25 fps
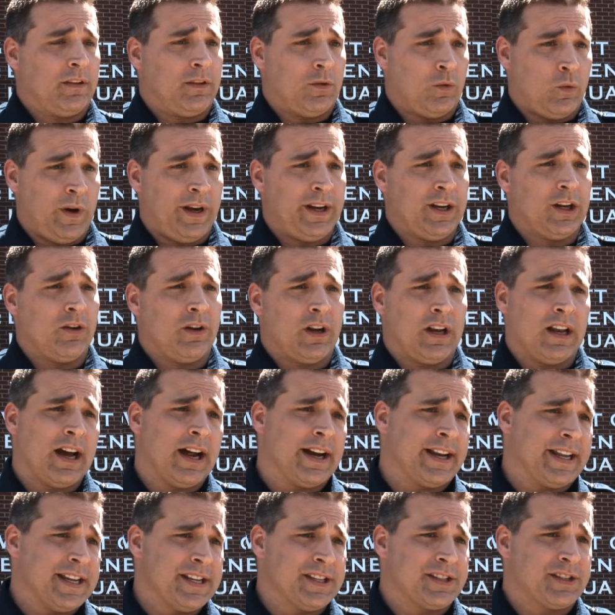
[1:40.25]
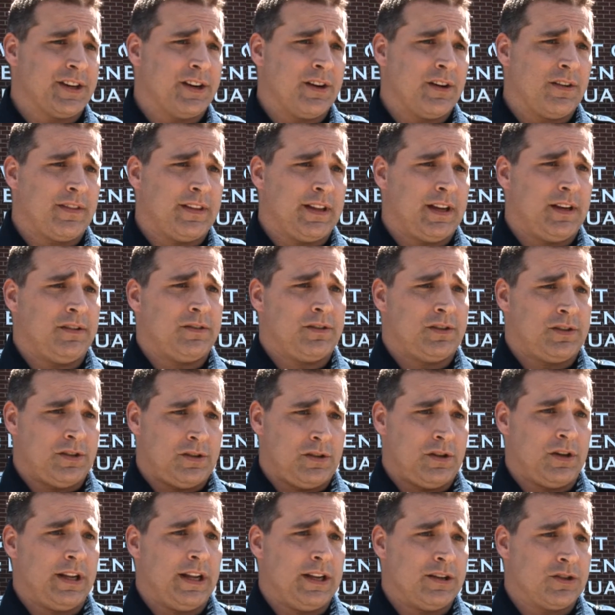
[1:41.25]
the window a lot easier
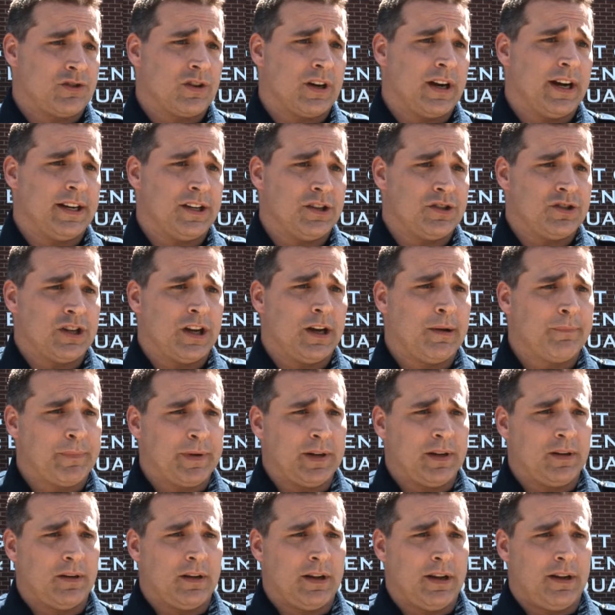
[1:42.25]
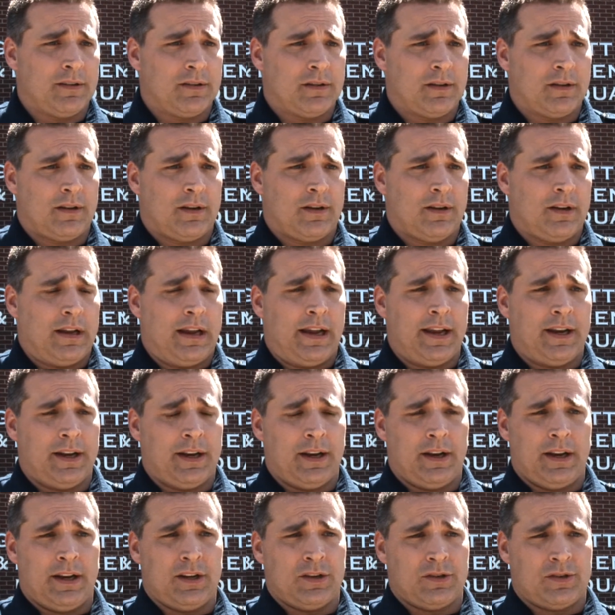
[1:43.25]
than trying to jump
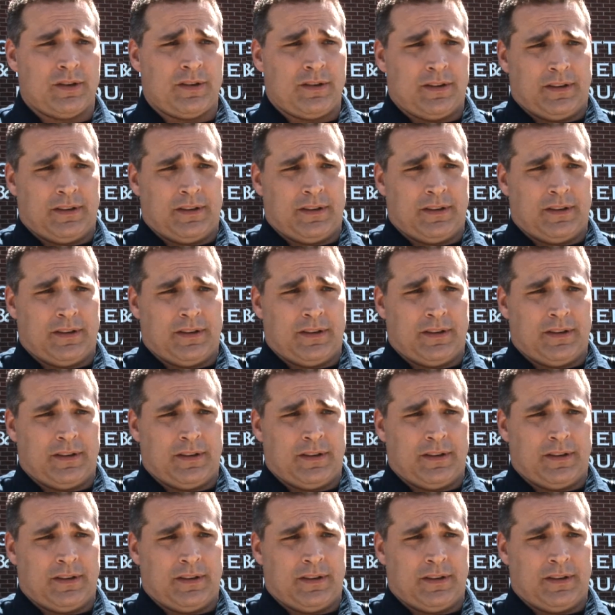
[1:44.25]
and